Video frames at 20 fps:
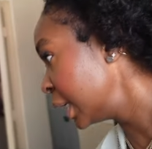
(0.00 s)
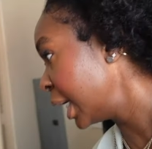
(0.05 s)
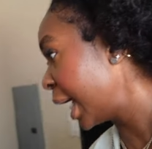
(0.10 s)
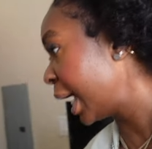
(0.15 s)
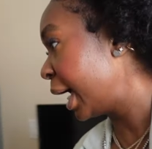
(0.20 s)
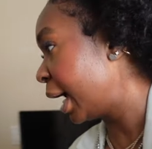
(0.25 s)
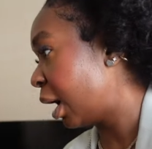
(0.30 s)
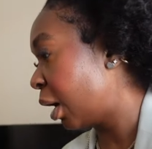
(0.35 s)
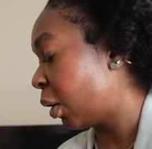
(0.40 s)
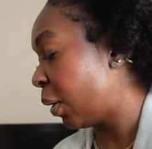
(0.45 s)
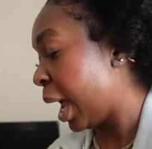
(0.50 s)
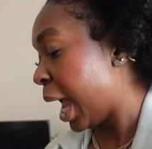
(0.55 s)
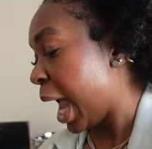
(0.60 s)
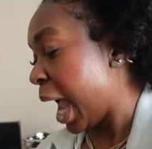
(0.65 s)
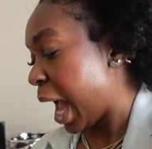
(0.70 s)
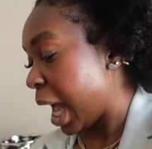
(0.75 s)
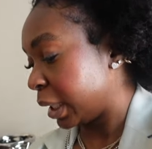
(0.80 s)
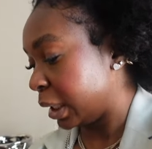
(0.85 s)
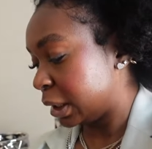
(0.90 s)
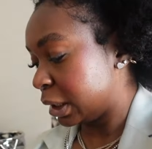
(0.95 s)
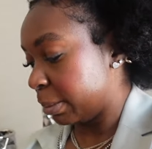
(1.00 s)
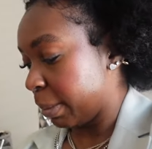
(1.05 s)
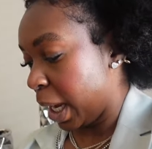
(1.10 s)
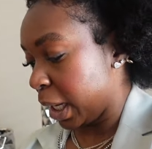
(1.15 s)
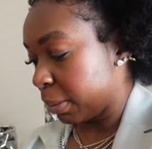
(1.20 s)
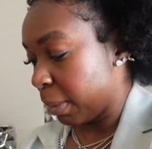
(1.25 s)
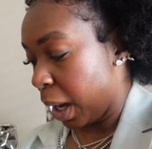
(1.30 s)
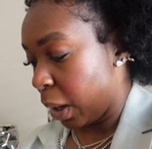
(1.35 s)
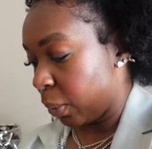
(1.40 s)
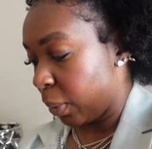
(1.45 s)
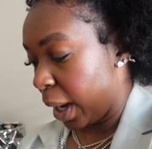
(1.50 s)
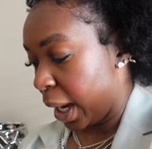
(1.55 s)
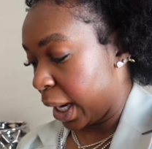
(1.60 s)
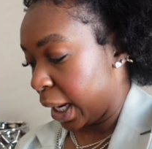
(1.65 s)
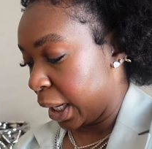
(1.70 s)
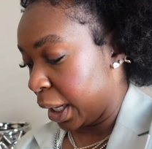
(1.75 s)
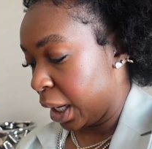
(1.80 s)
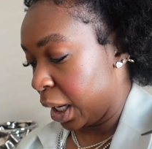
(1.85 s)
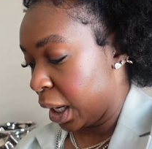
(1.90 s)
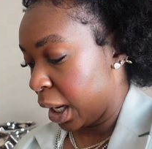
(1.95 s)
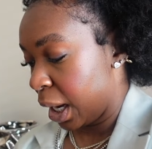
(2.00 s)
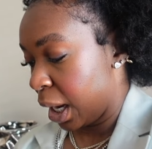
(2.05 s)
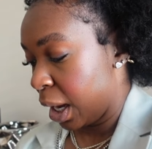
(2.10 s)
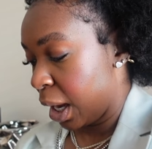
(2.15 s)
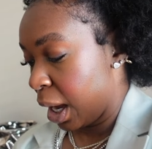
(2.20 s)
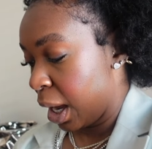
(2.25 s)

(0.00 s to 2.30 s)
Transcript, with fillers: Now I need to make my way